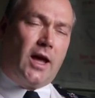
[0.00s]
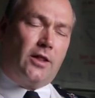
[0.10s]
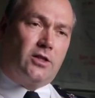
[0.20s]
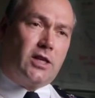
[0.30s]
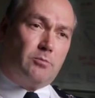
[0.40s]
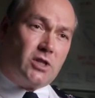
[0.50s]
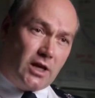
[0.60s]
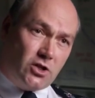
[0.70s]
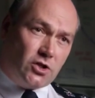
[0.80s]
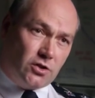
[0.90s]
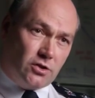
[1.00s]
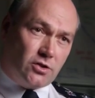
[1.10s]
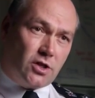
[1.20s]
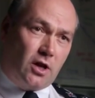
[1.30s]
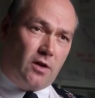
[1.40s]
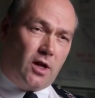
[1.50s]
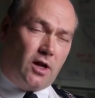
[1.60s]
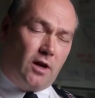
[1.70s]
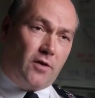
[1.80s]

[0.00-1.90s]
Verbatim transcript: And the temptations uh,